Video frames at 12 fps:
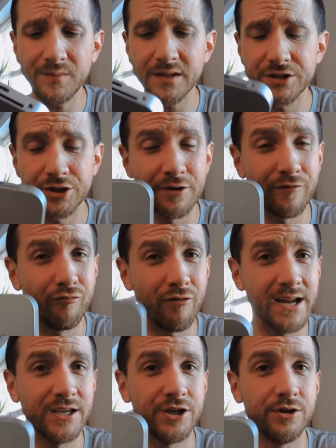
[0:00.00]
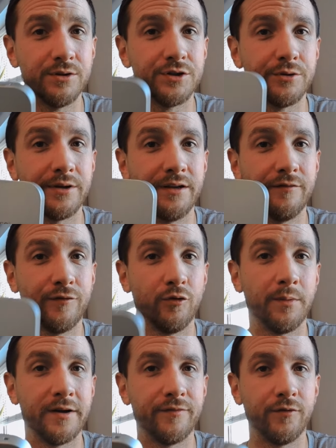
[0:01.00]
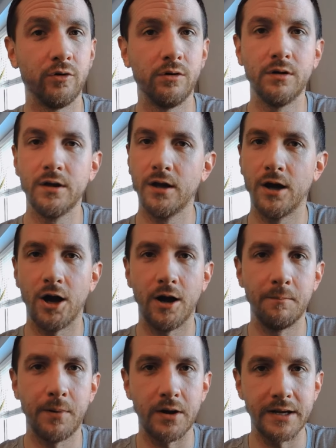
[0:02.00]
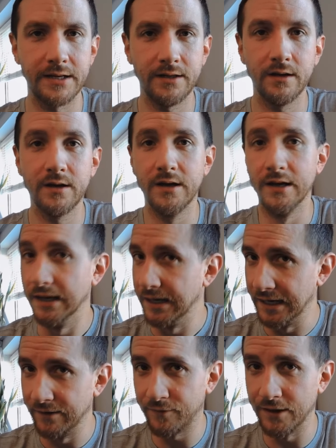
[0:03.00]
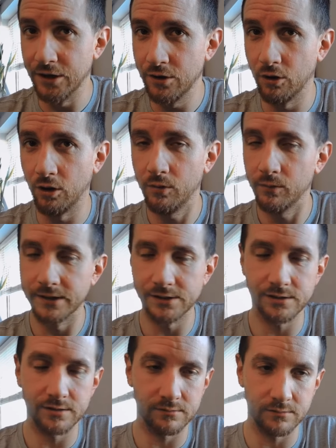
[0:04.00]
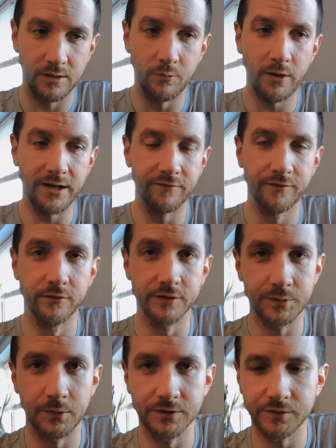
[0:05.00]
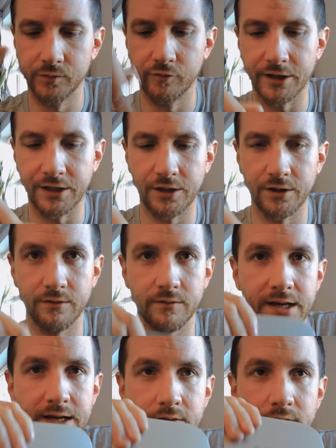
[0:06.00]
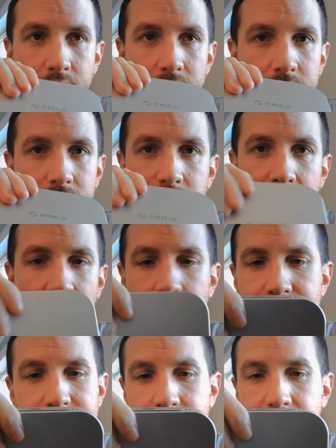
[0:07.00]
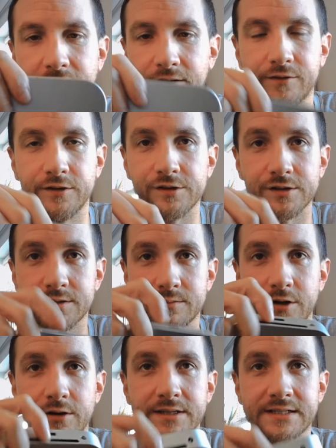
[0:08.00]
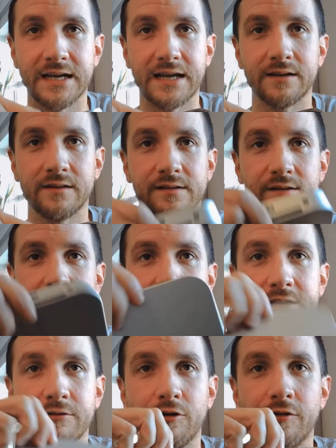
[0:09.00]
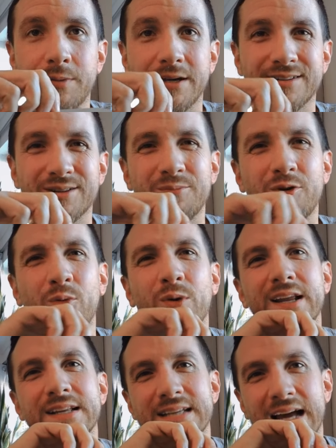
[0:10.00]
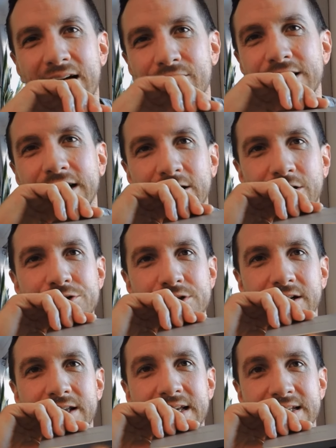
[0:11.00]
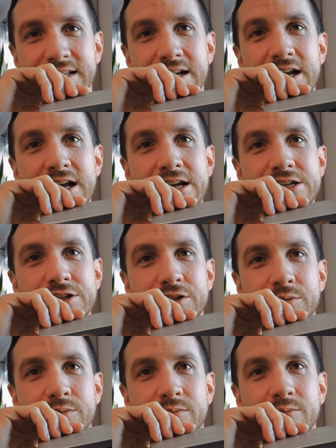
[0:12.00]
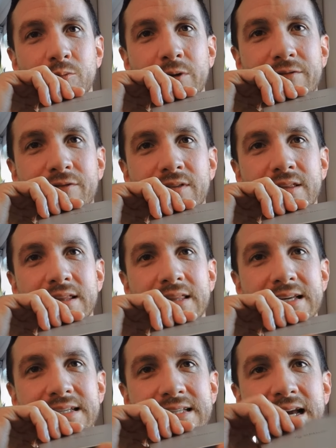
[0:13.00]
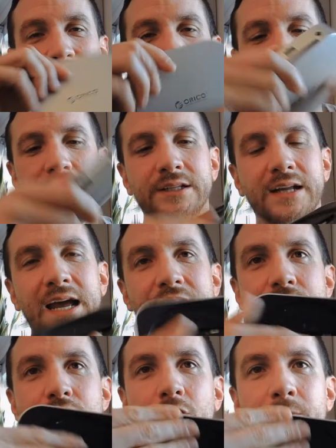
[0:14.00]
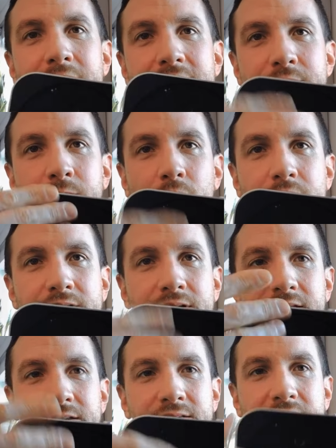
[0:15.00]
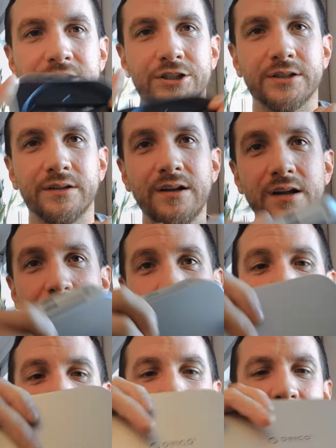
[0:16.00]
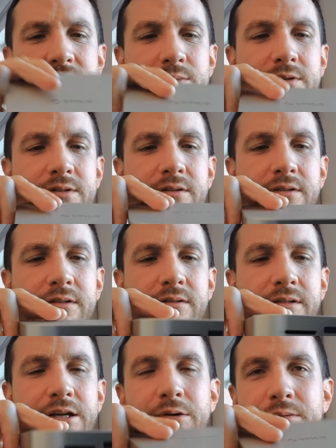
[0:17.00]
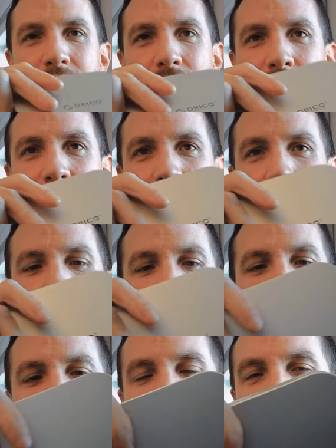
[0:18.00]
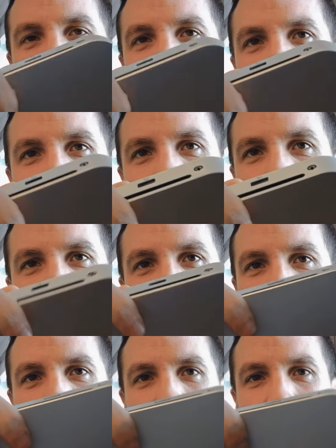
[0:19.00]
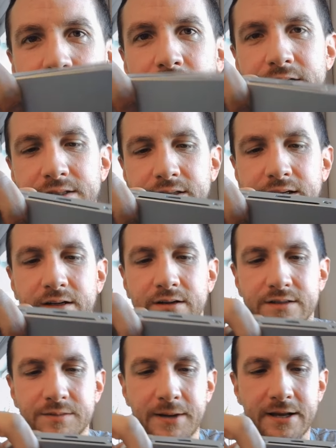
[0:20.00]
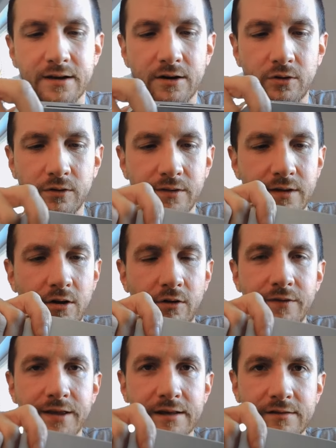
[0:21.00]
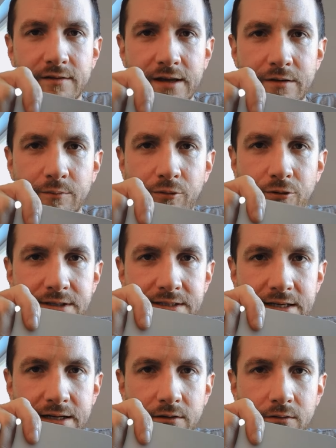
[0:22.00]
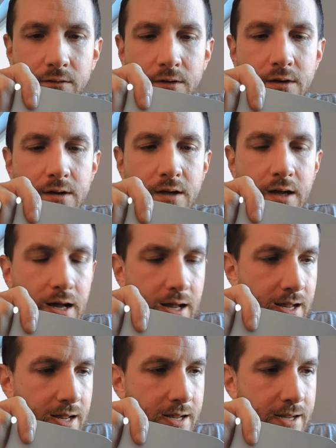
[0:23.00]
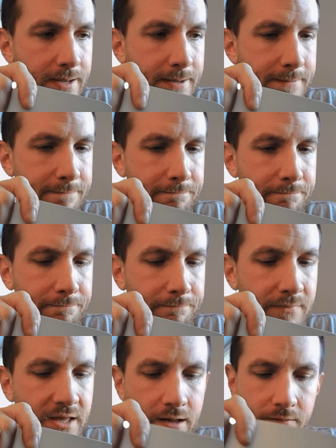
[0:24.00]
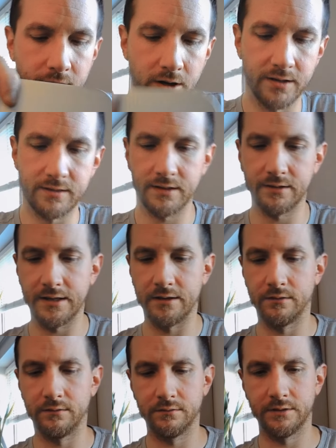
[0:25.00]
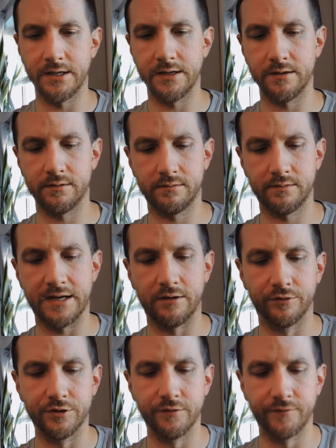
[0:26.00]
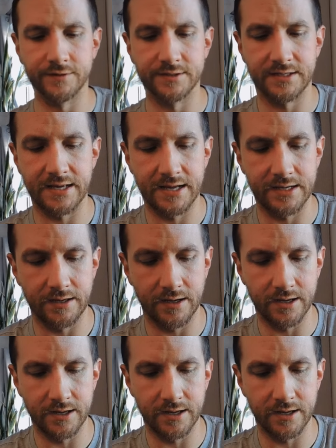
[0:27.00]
So if RayQ are doing 4x4, I'm buying. If they're not, which I'm waiting for a response from RayQ, then I'm just going to have to just totally sack this idea off, because I'm not willing to have an enclosure like this just with this section and not be exploiting this section, when this was a, you know, sort of 80-90 quid device I think I spent on this in pre-sale. Yeah, I think that'll do for today.